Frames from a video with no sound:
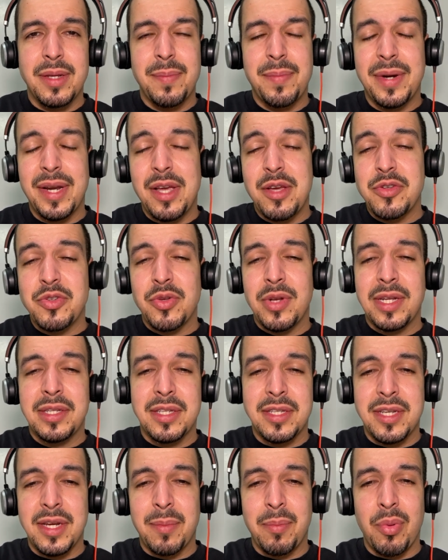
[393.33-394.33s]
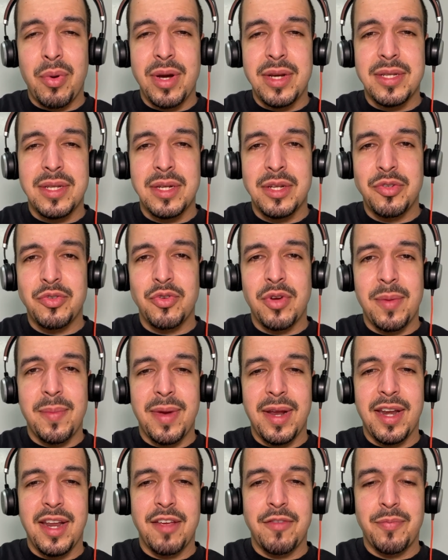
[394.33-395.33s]
but I also like to take breaks and enjoy
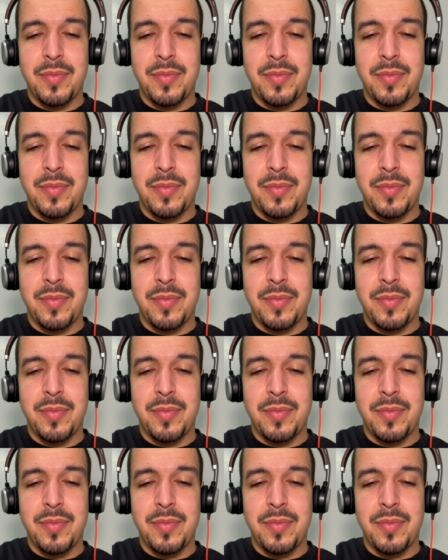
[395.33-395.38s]
my life